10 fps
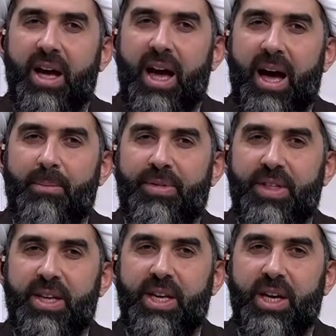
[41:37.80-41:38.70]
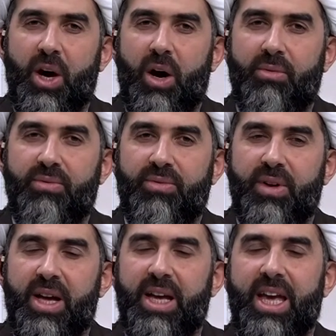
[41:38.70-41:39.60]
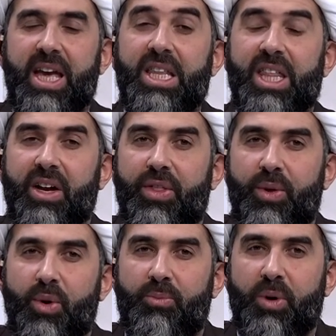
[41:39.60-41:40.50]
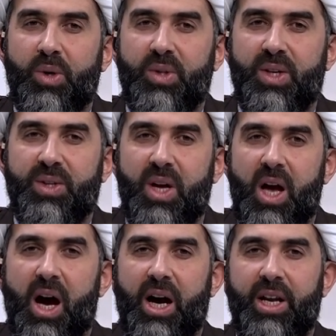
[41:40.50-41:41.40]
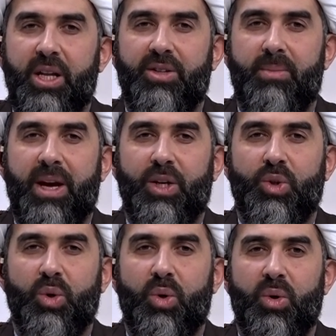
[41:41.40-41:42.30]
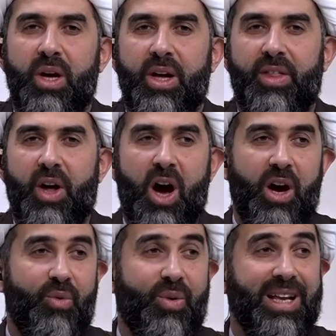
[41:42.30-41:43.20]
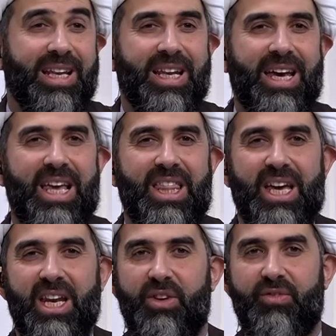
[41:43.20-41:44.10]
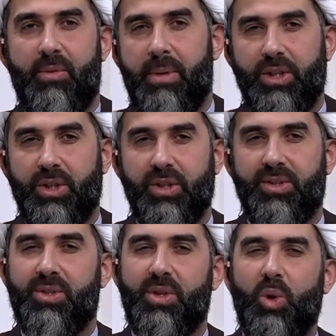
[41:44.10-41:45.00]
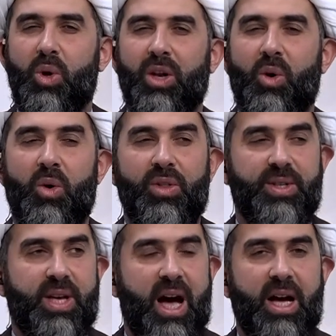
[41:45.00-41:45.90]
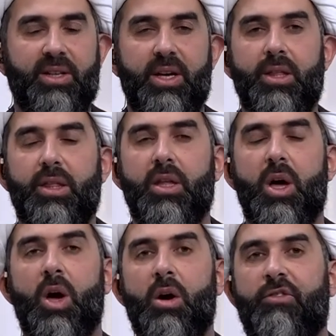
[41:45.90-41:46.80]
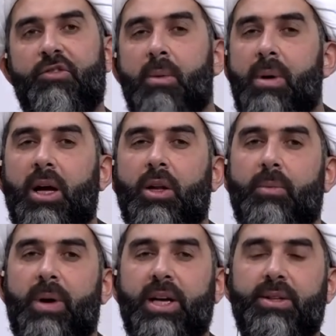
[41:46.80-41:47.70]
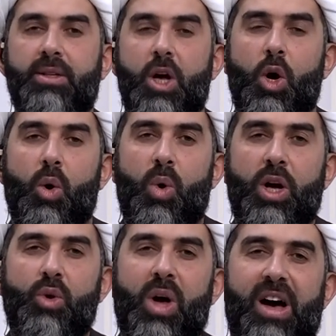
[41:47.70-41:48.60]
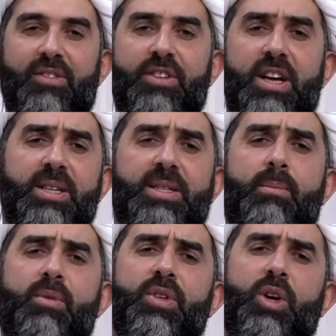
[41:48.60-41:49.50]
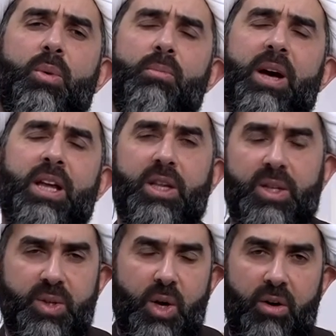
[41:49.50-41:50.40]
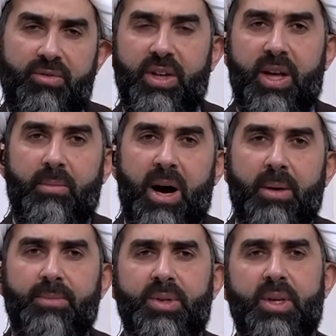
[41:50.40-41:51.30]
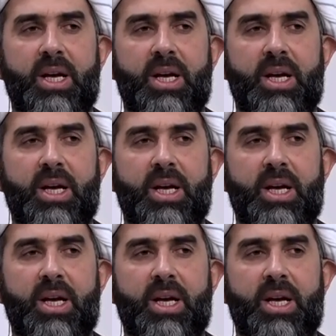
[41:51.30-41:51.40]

am thinking of, in that thought process, I need to make sure that I relay that information. Look at all these ahadith from Ahlul Bayt, where you have some of the companions of the Imams